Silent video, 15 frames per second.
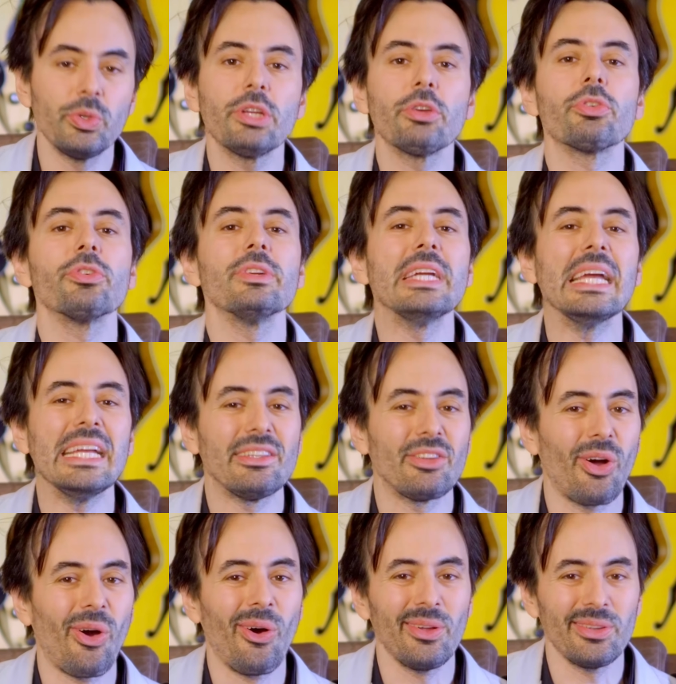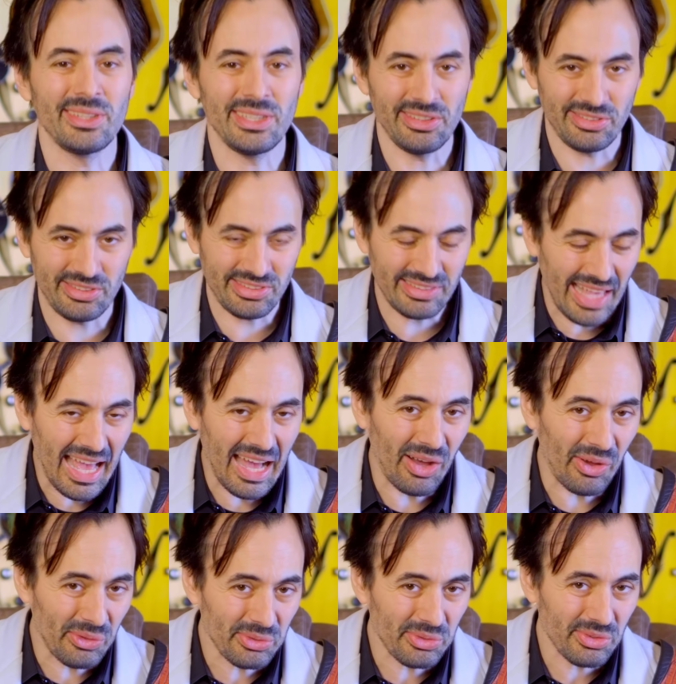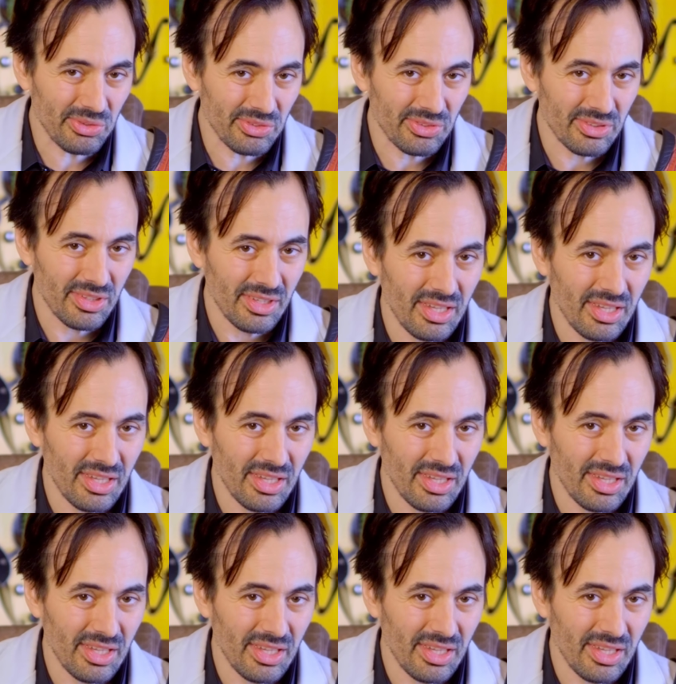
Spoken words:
recreate all these sounds,